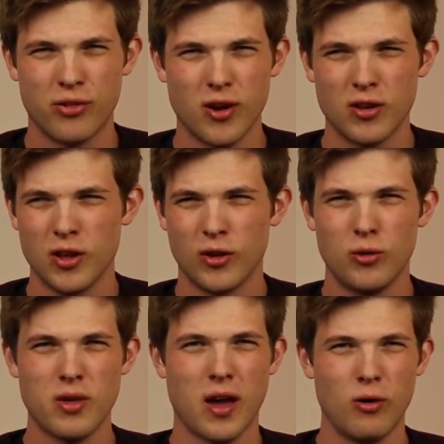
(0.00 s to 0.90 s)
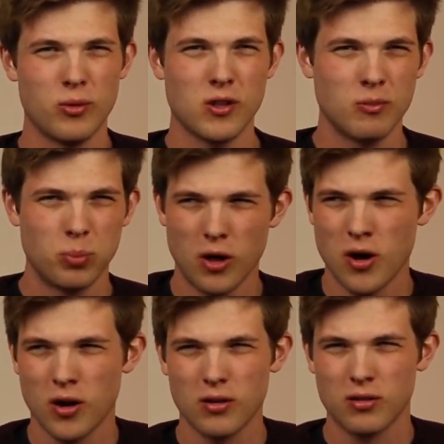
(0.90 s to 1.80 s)
I thought, who the hell reads
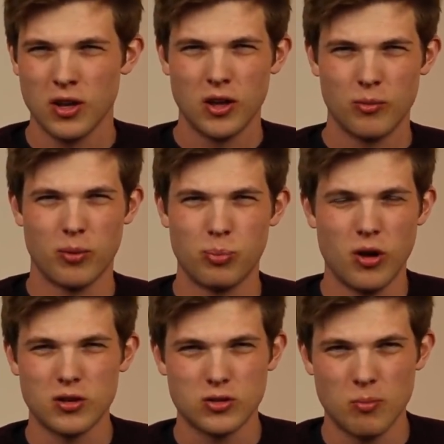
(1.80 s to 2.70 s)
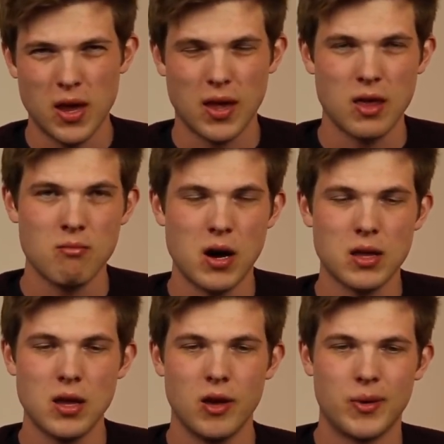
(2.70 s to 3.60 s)
blogs? Blogs don't make any
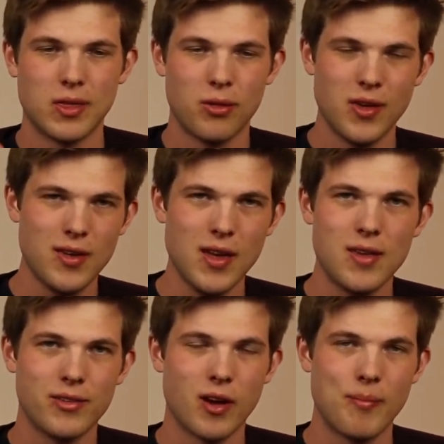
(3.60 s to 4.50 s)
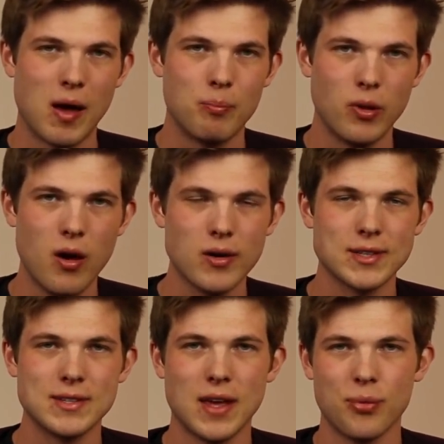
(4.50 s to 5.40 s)
money. But the thing is about
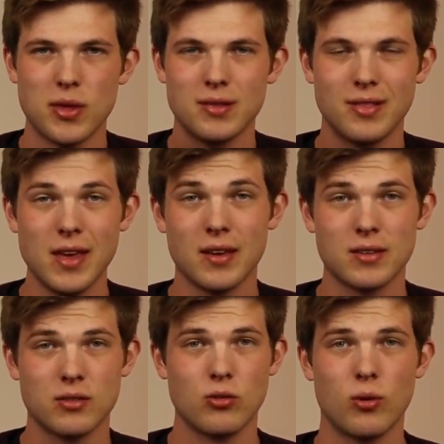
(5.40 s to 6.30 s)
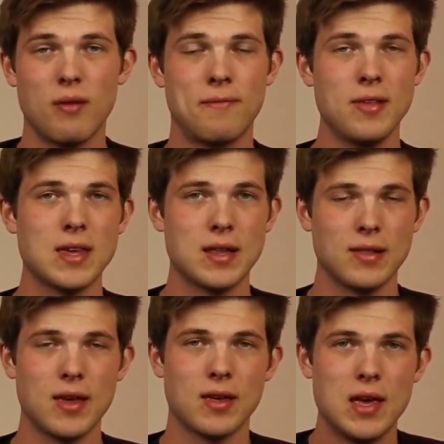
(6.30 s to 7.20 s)
blogs is that the links, your affiliate
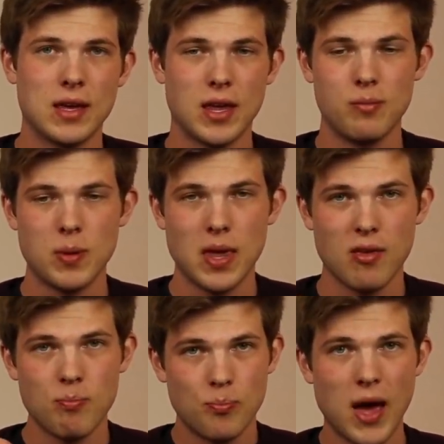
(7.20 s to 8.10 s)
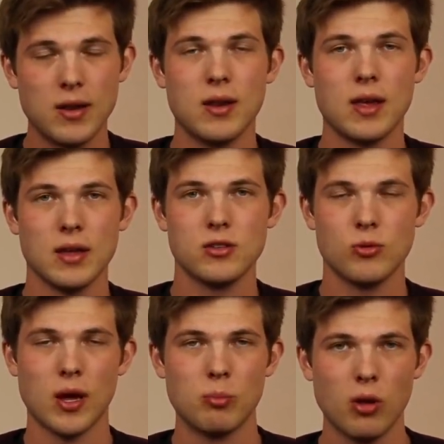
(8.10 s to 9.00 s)
link, can be embedded
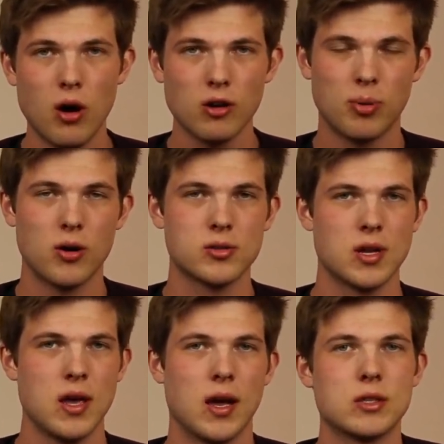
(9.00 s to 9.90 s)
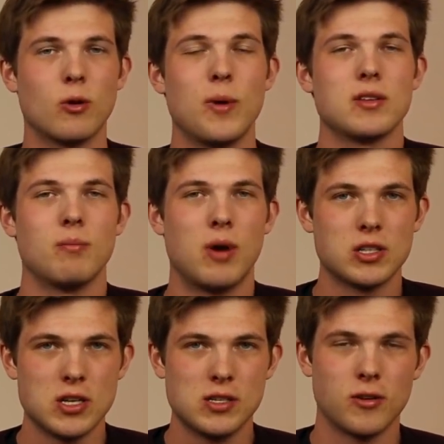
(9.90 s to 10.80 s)
into a blog post, and so it makes it
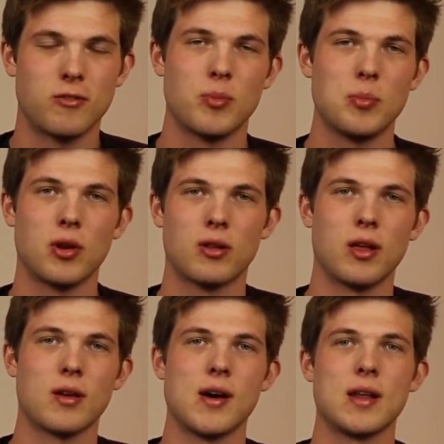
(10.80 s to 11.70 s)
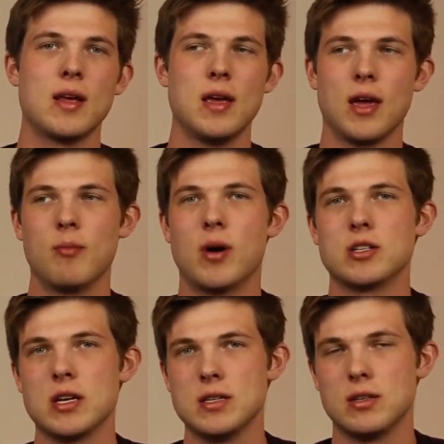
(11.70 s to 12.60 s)
much easier for people to click on it, and
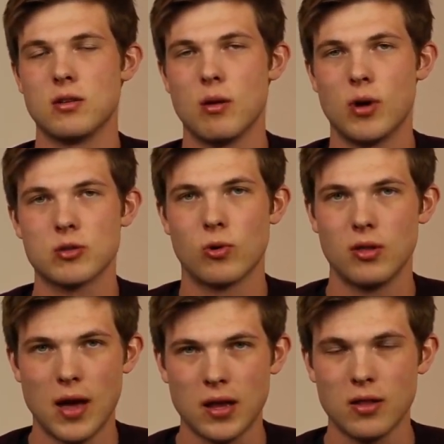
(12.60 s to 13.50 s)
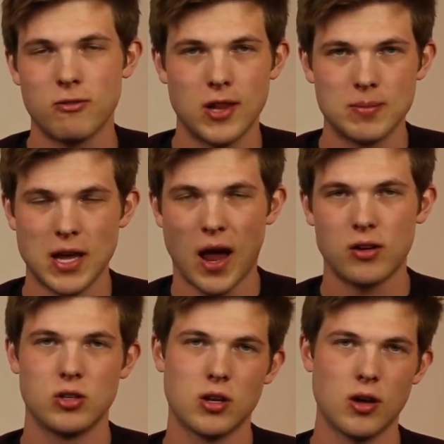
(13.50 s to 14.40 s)
much easier and much more likely for them to
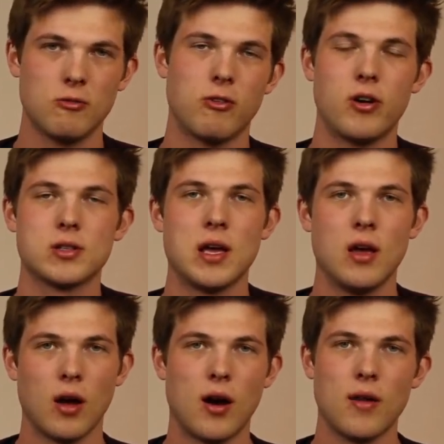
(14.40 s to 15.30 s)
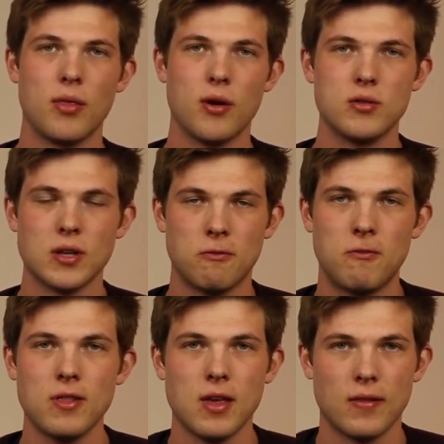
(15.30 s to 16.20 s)
actually convert on those
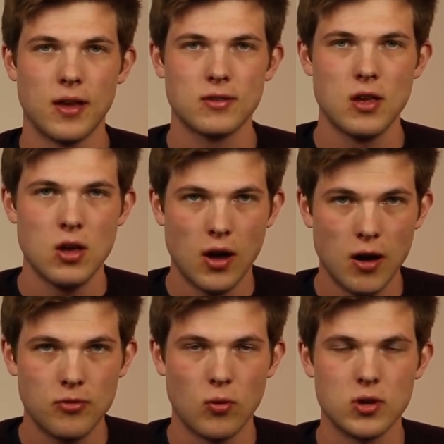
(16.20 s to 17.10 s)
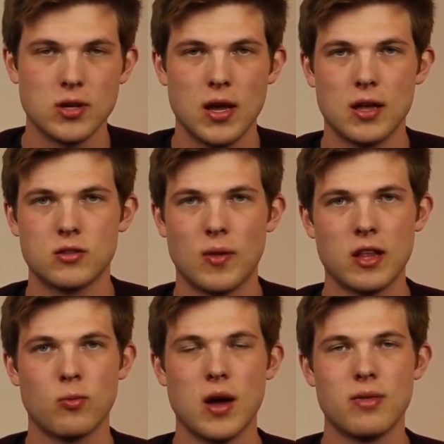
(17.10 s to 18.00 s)
affiliate links of yours. And so
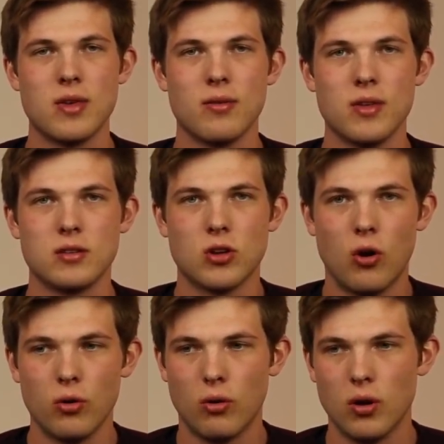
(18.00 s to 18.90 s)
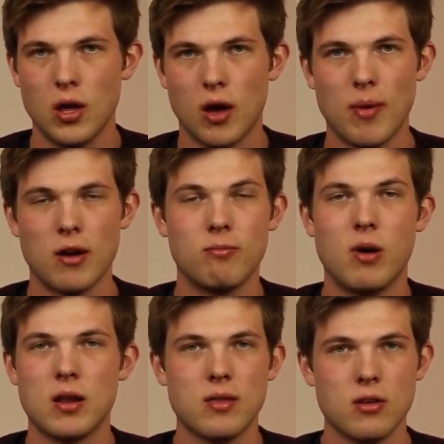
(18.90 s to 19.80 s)
that's why the total amount of
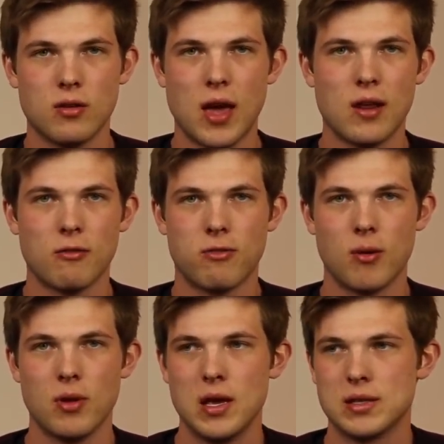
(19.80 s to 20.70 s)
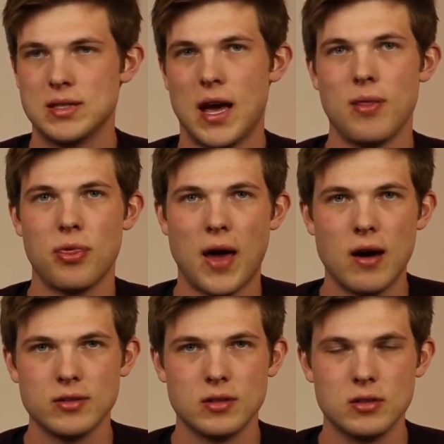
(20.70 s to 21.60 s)
money that you're getting from
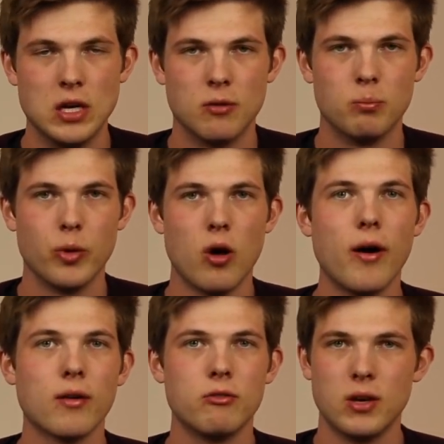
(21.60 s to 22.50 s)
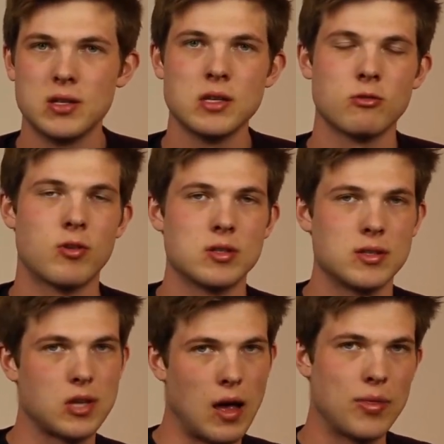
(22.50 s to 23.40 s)
10,000 blog visits
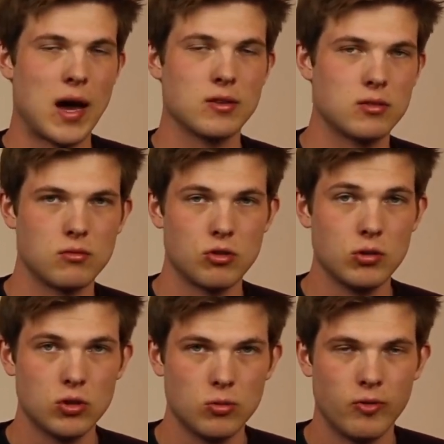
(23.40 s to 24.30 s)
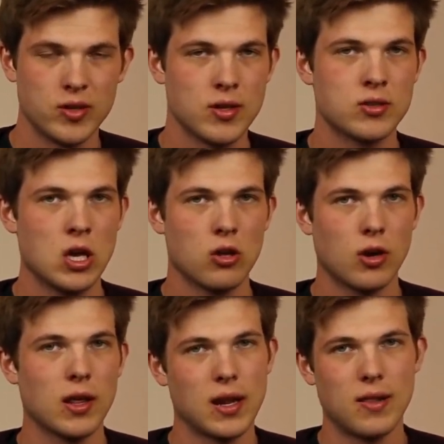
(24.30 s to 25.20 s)
versus 10,000 YouTube visits,
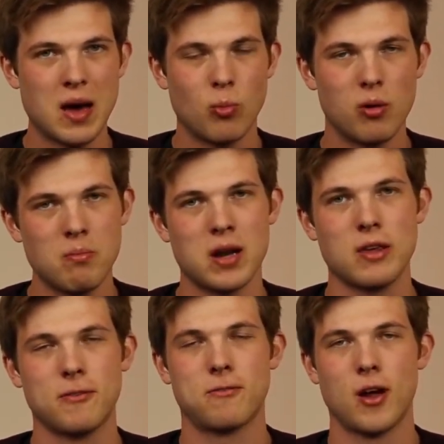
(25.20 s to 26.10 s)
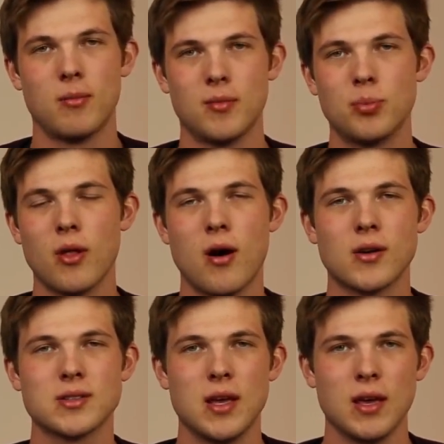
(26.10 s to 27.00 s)
you're going to get a lot more money from
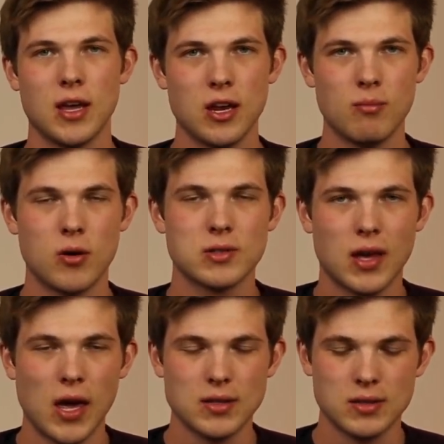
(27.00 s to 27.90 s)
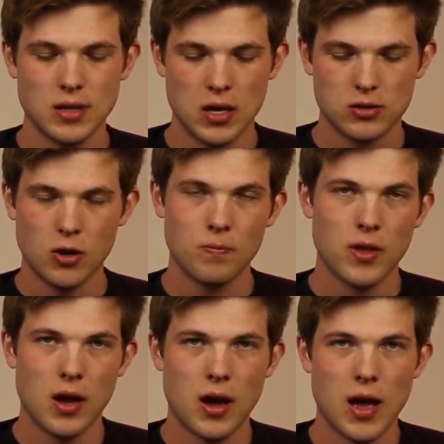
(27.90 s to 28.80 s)
blogs in most cases. So
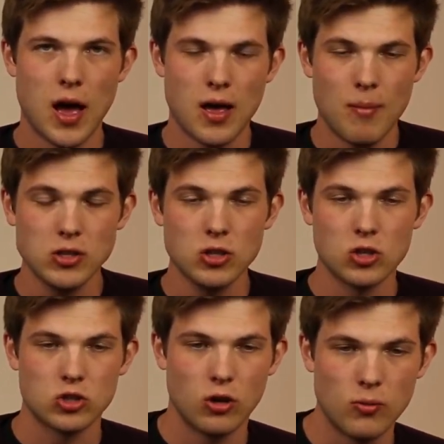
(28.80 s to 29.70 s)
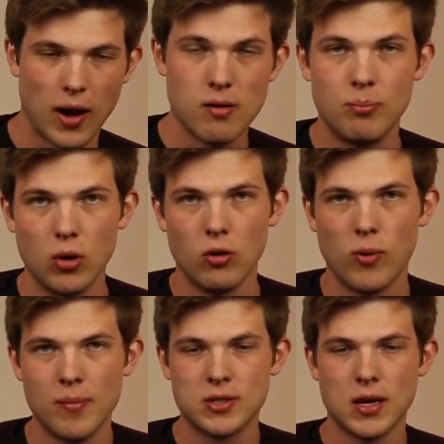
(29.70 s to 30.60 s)
I'm actually going to show you how to build a
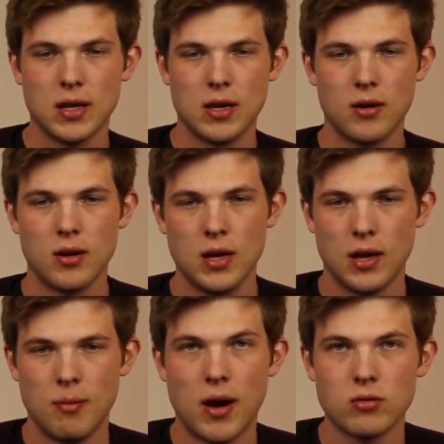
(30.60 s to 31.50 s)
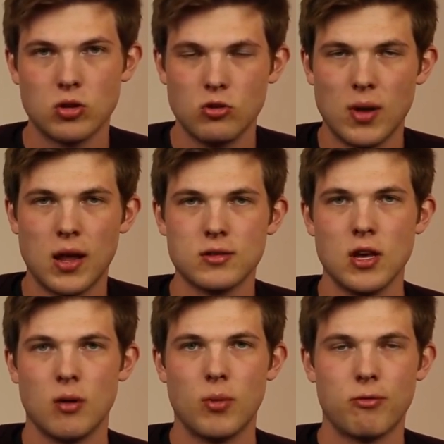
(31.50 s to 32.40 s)
website here in about 2 minutes.
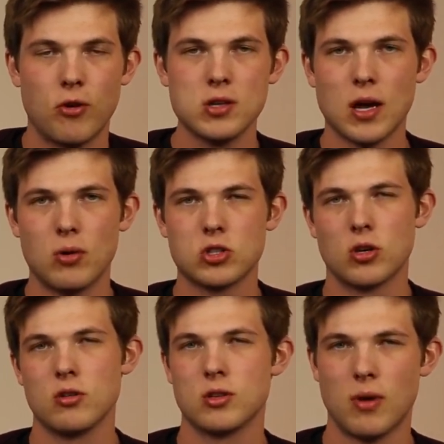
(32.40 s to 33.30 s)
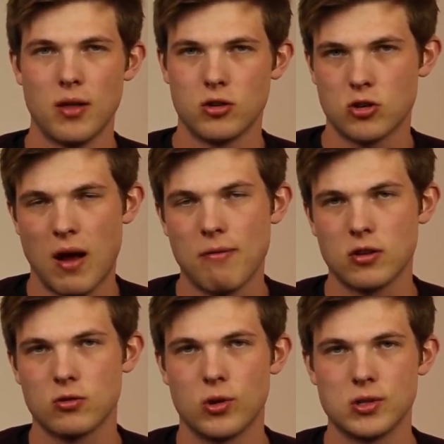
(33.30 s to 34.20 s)
But first, I want to show you some other
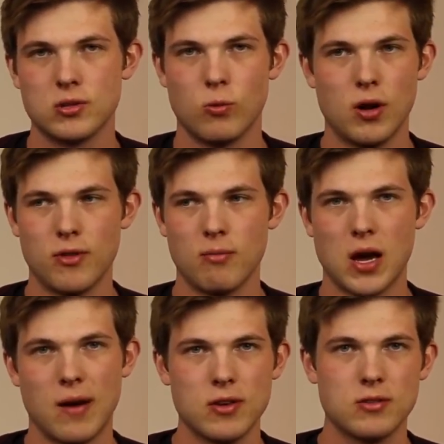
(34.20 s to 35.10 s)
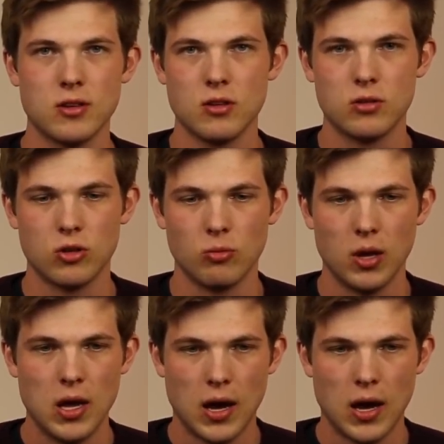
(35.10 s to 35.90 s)
traffic sources. One of them, obviously, YouTube.